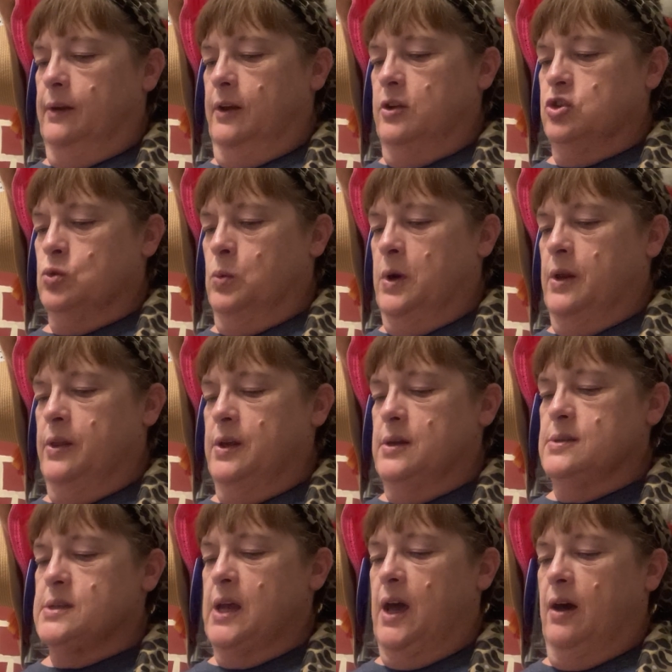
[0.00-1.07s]
each one of
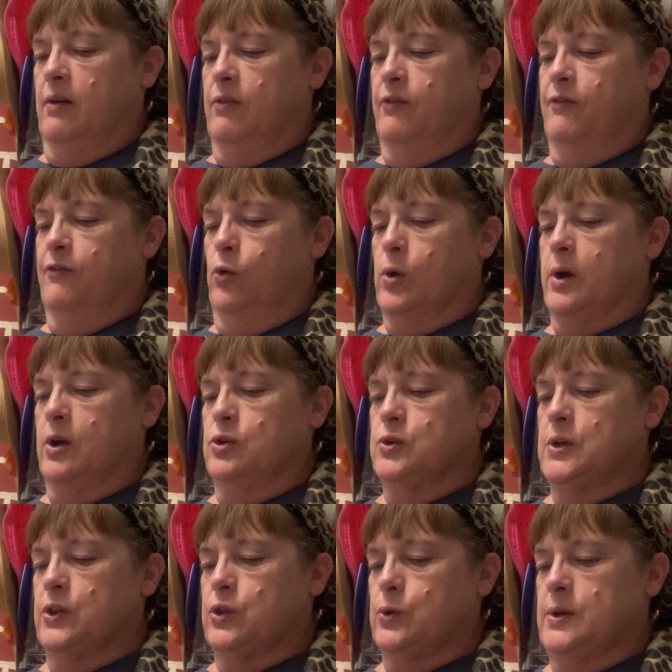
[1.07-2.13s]
these have
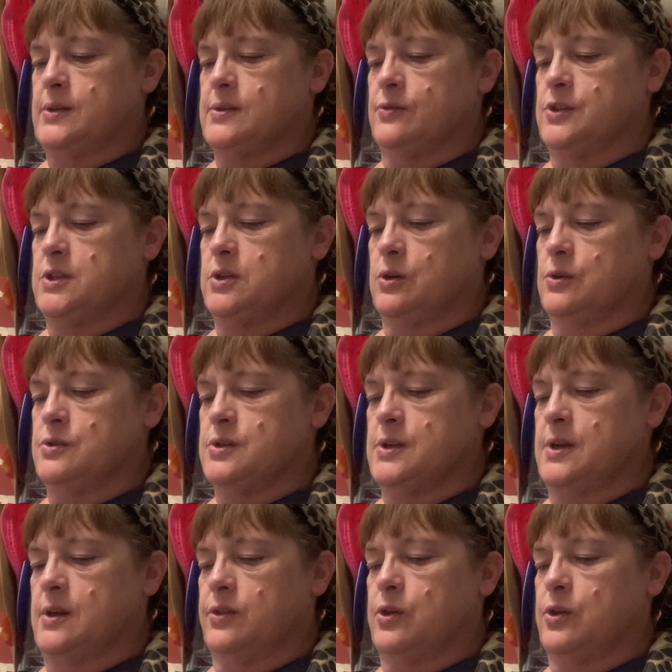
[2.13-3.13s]
437 yards in it.